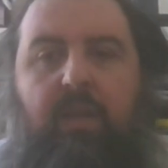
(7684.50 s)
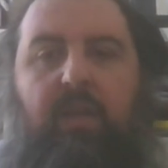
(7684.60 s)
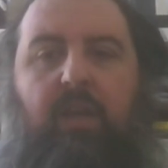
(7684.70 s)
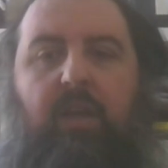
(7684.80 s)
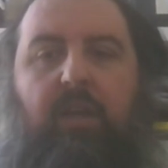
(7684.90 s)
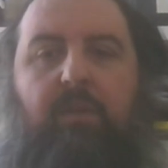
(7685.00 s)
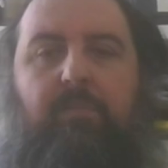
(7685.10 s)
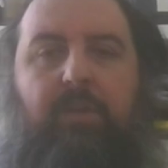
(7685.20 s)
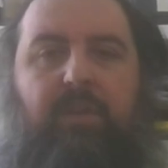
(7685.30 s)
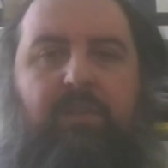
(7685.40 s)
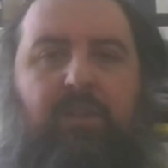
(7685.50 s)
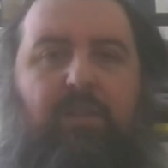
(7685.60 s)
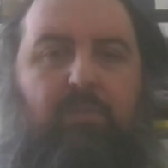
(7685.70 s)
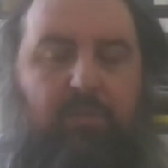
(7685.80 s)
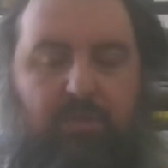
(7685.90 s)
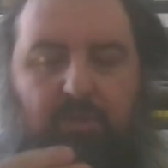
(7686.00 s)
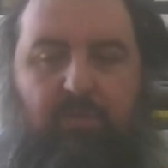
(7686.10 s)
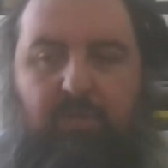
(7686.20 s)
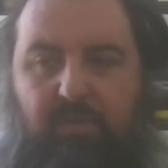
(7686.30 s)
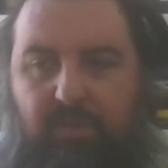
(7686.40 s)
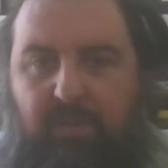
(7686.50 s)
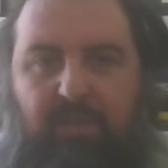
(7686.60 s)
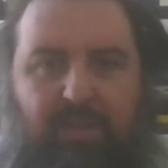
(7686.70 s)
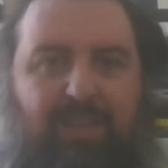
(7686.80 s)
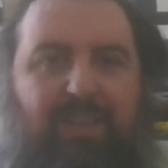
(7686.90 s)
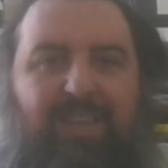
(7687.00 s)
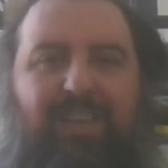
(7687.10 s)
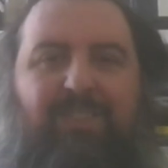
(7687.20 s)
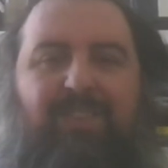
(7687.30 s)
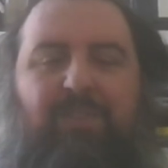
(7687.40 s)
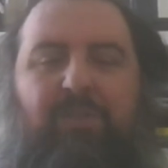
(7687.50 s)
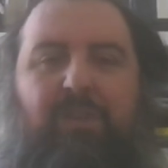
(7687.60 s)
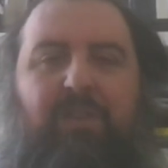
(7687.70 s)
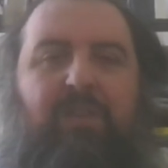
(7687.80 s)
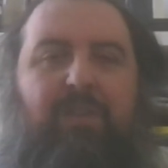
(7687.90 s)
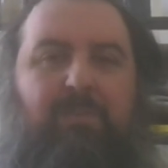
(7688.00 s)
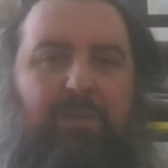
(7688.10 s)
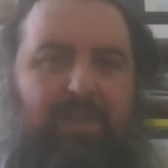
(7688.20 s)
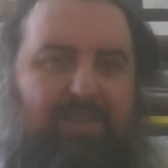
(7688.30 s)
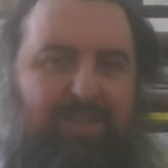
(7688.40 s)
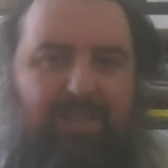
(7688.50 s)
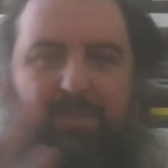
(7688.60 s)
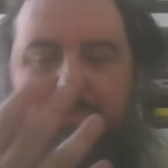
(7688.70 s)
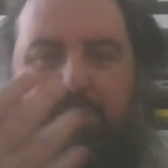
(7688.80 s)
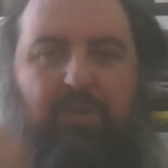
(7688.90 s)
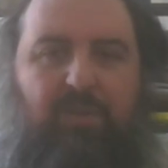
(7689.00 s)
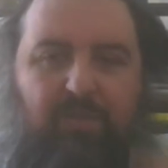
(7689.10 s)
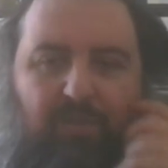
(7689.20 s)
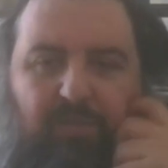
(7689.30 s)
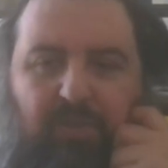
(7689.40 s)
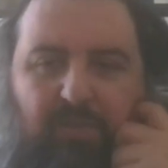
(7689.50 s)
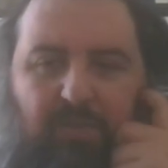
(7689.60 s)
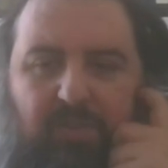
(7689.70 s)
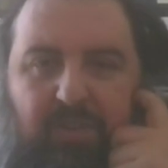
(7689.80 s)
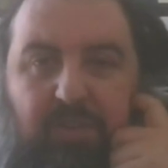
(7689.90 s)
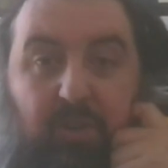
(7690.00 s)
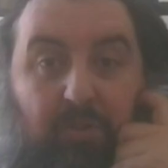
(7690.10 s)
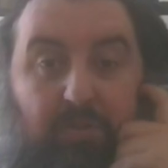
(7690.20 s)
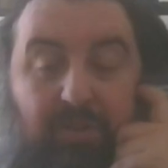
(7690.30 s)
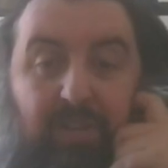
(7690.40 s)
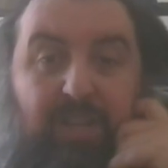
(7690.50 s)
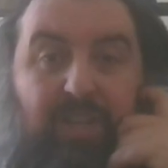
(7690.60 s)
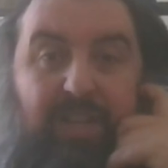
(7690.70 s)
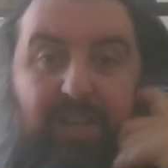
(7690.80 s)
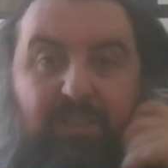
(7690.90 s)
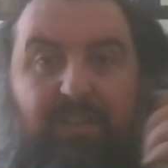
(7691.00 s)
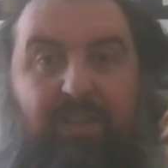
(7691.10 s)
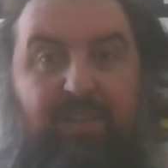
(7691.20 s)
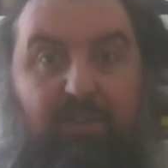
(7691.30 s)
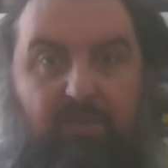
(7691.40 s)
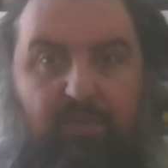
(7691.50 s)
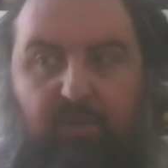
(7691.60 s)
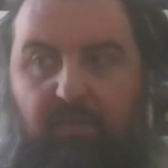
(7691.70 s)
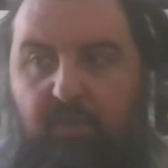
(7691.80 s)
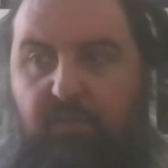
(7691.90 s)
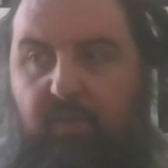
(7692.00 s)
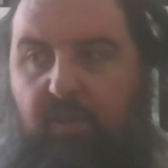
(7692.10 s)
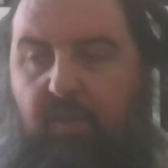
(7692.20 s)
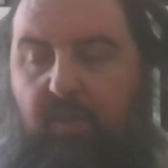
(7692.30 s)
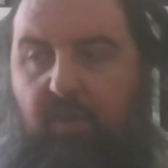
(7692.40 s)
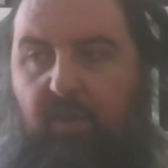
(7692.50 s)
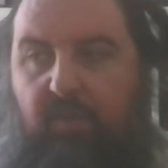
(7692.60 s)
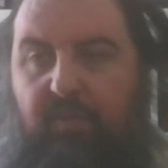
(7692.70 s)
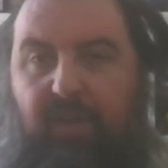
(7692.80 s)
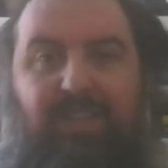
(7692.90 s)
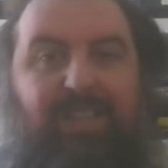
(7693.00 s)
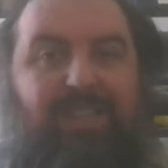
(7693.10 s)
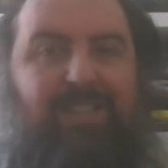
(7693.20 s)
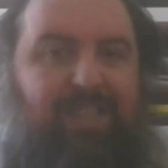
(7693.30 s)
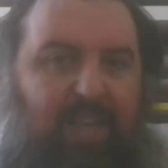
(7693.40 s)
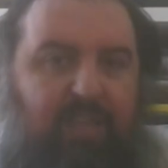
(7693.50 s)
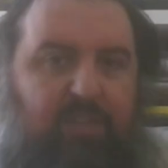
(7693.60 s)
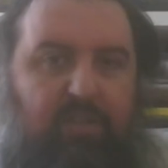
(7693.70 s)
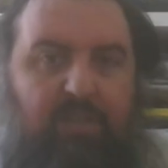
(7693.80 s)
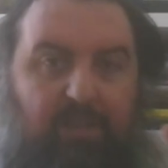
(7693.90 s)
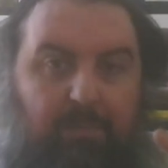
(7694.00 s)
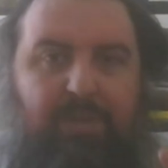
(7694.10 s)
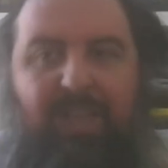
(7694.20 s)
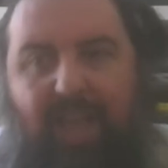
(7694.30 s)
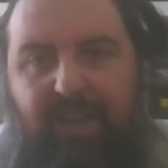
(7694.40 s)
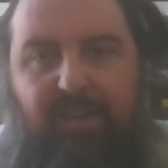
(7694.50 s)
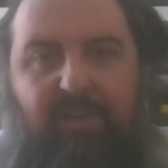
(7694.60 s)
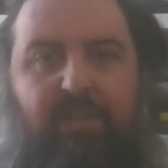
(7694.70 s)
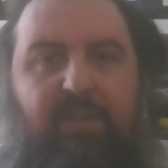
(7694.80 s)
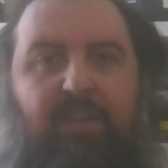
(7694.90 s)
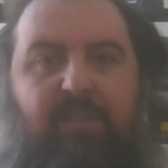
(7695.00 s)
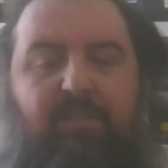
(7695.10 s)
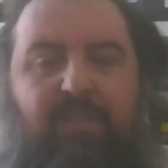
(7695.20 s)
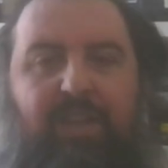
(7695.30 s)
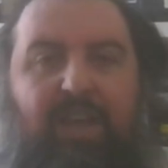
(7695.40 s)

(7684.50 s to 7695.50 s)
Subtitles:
So I don't want to go even longer. But you see the beauty of the Torah and how the idea of ideas in nature, the number 10, right?